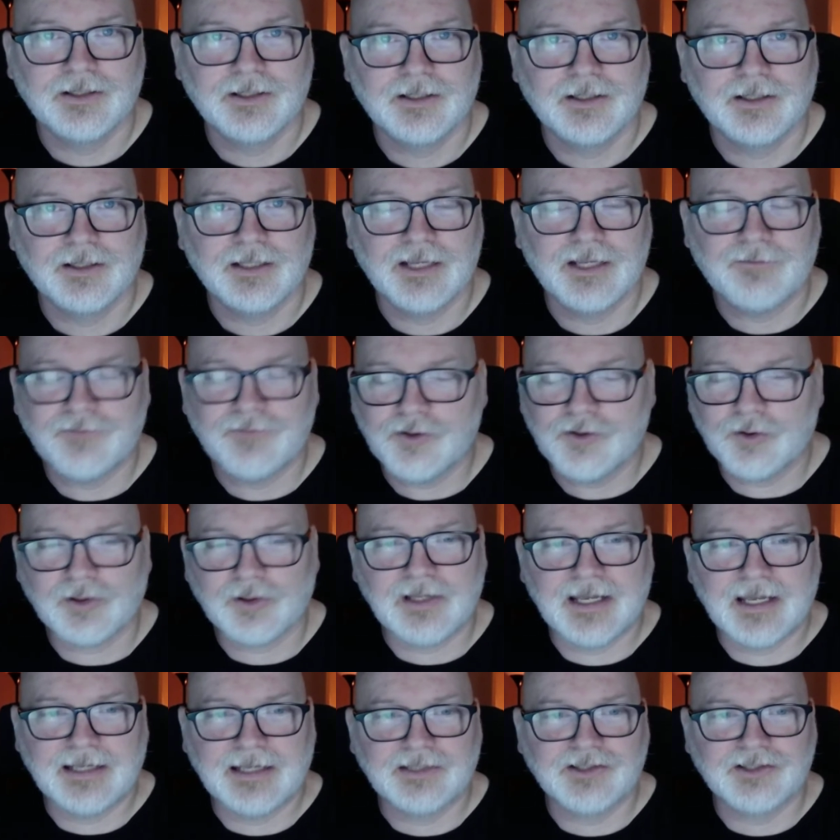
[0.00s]
If you're
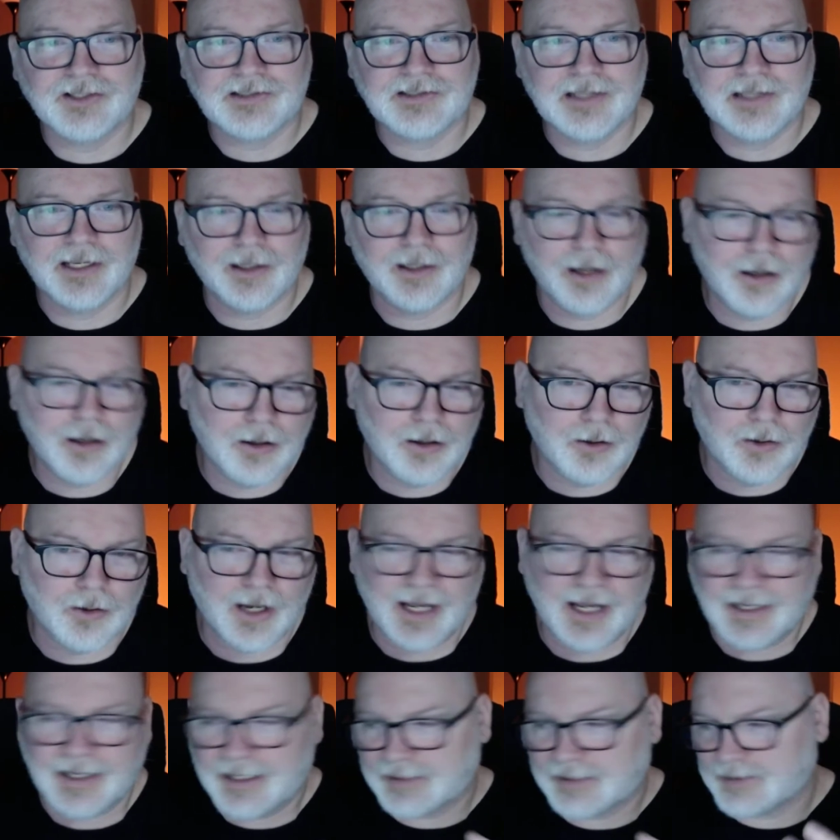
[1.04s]
like just like, oh,
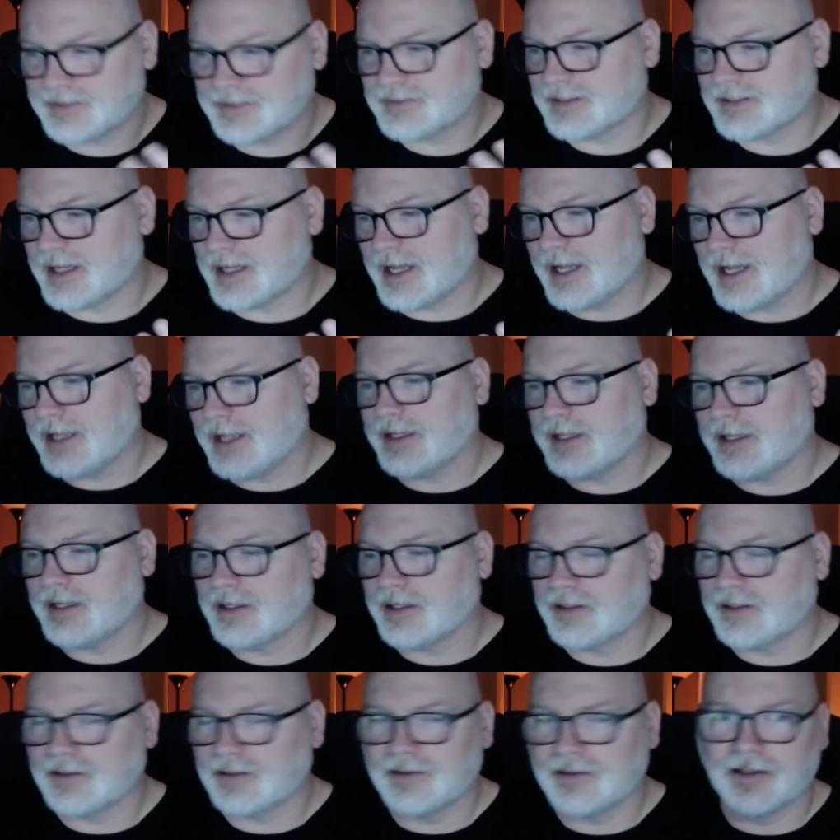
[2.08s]
I got this guy
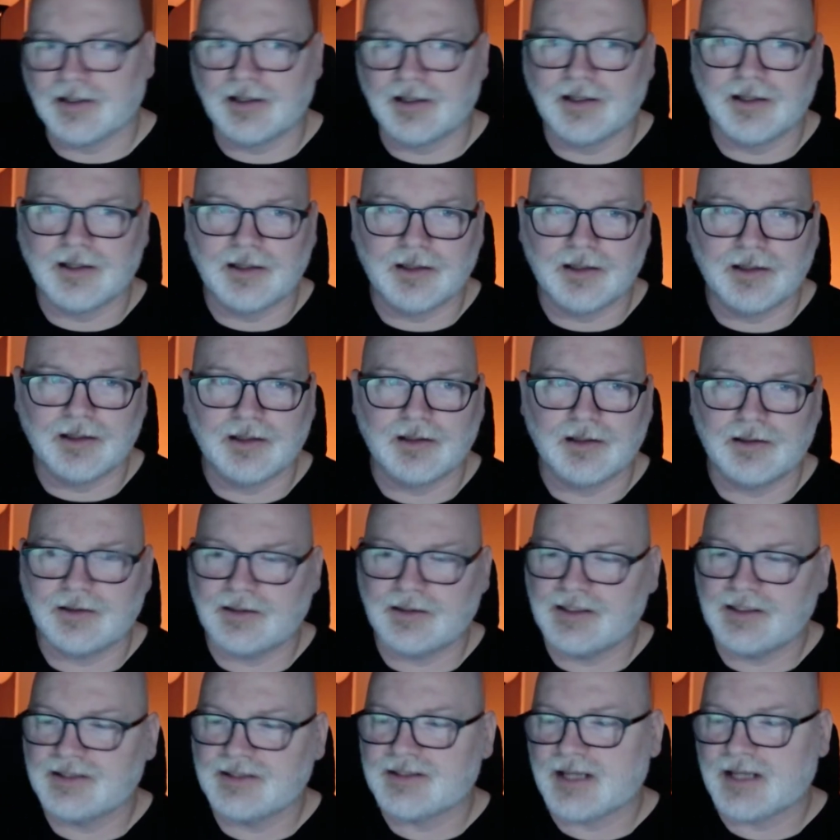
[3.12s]
and
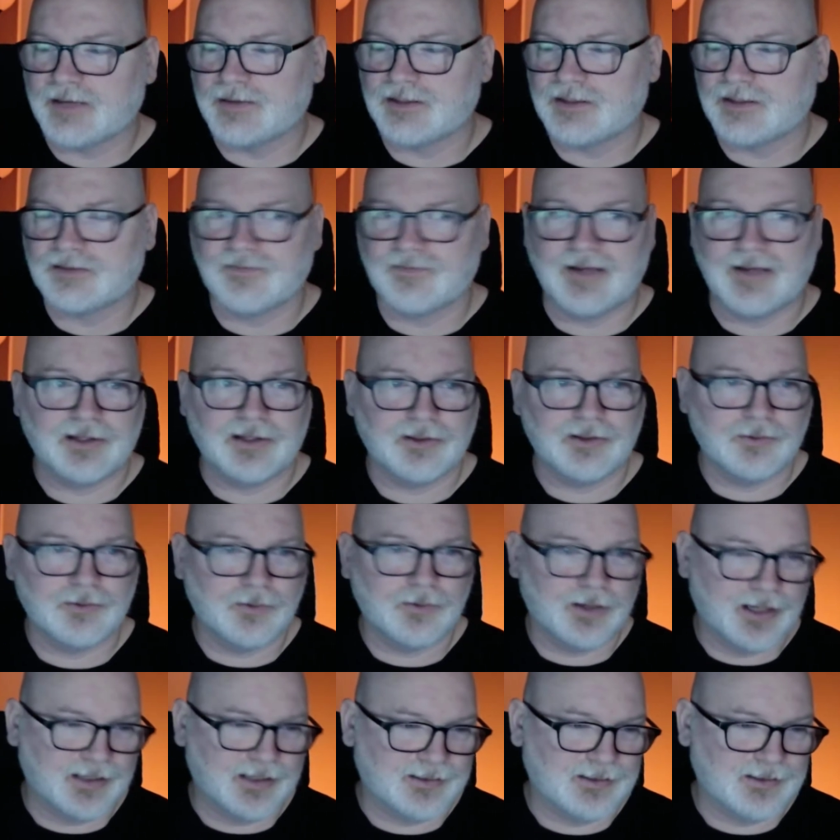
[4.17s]
he's got this value,
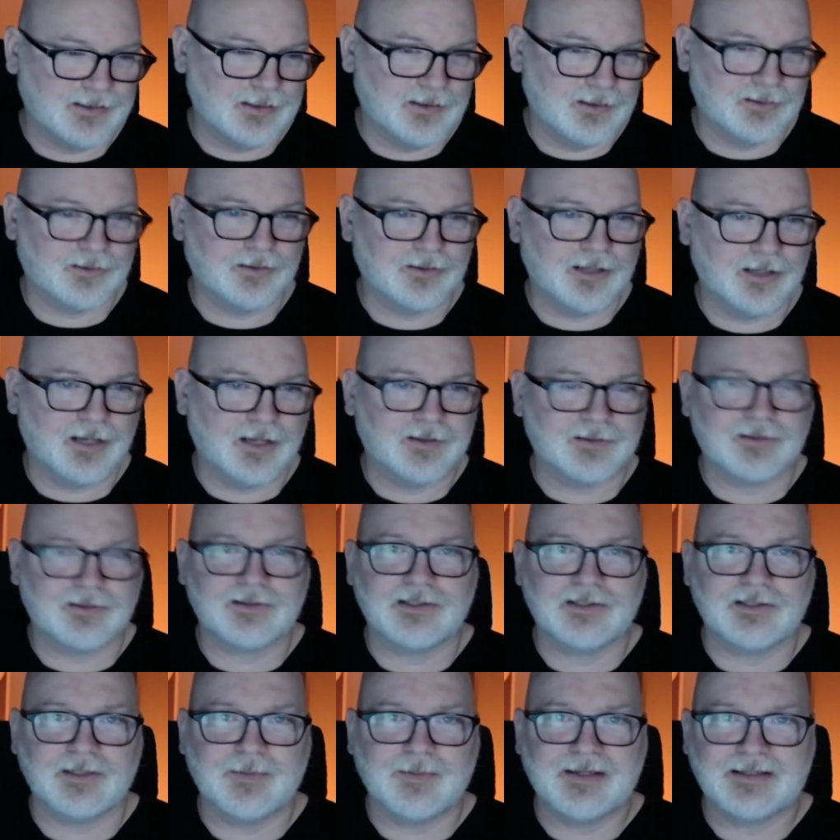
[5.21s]
and I see this other guy in this other
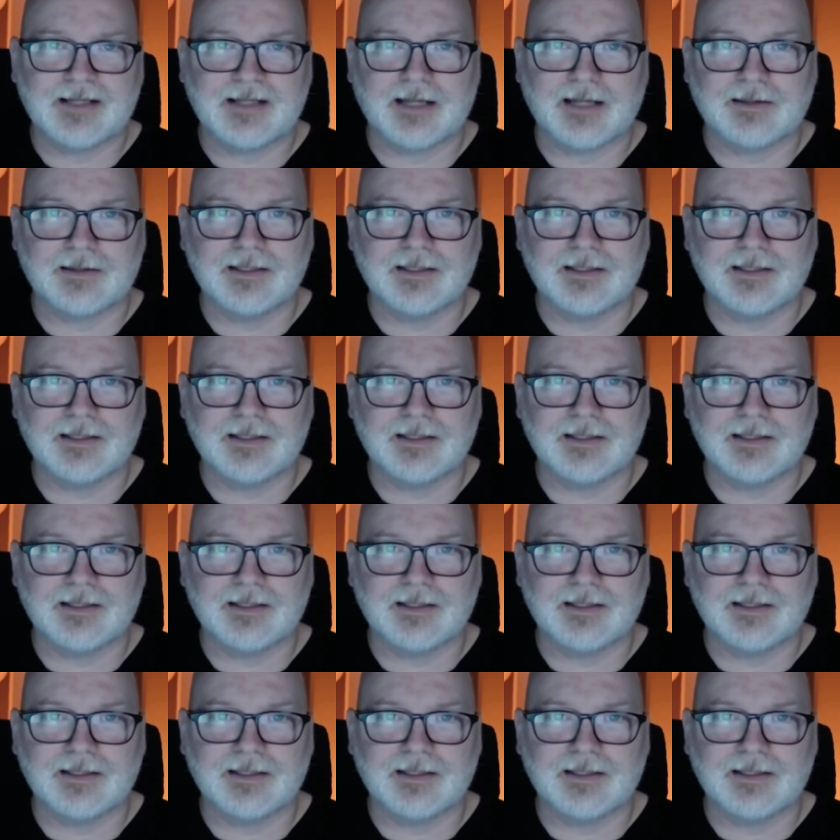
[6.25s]
team, he's got this